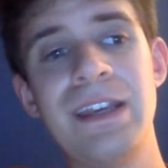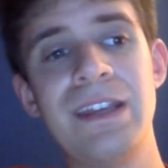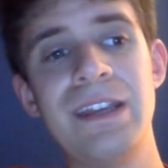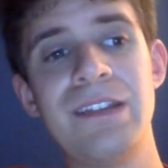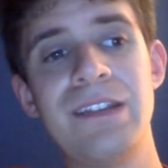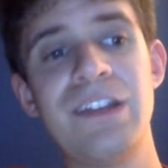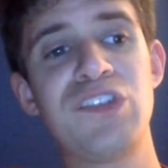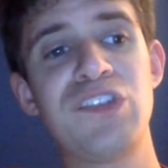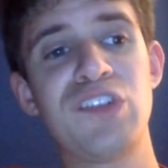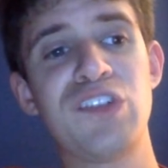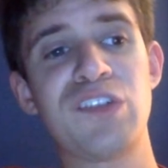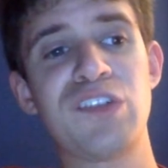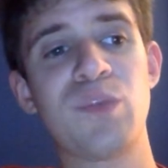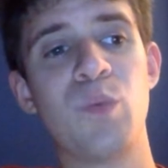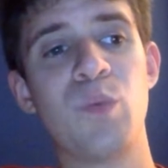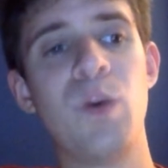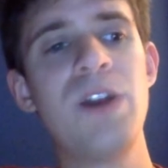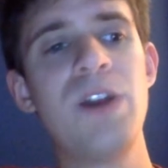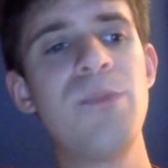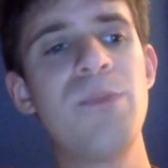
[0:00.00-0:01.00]
there's just
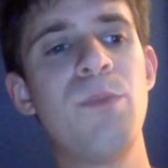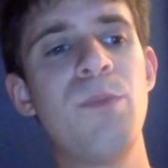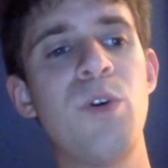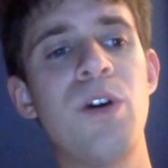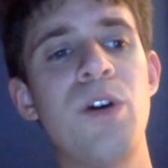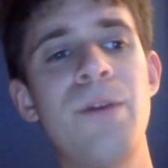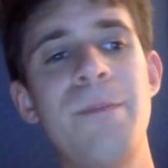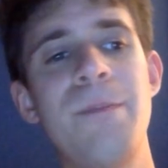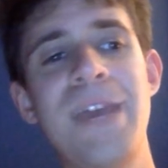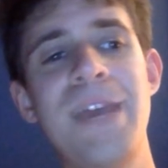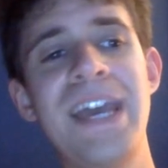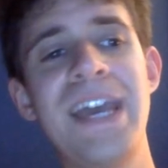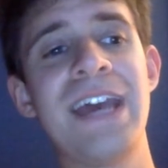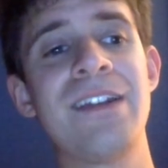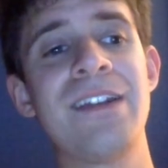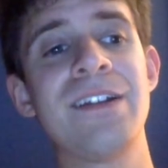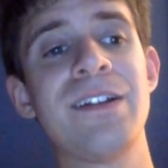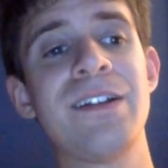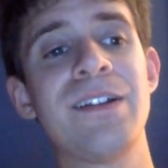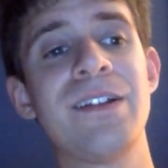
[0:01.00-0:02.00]
one more
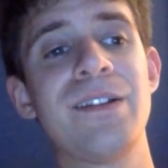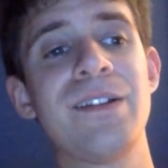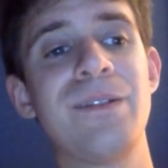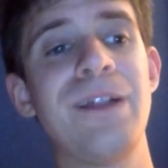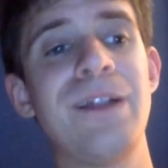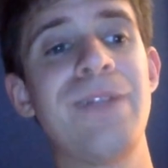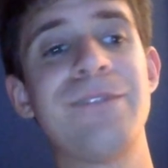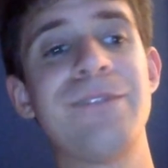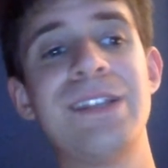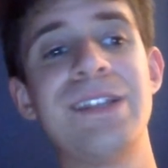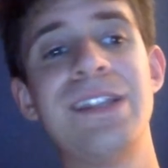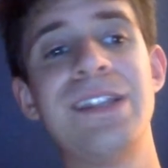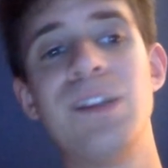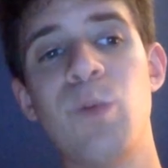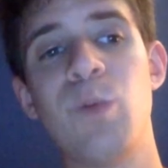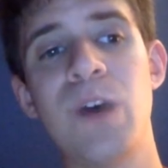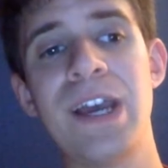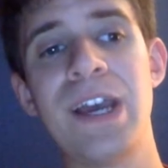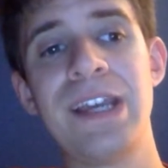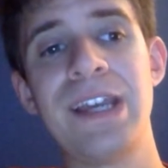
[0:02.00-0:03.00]
man left in the
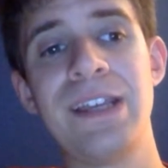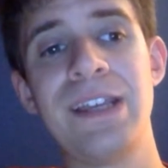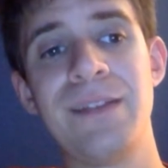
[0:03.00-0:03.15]
way.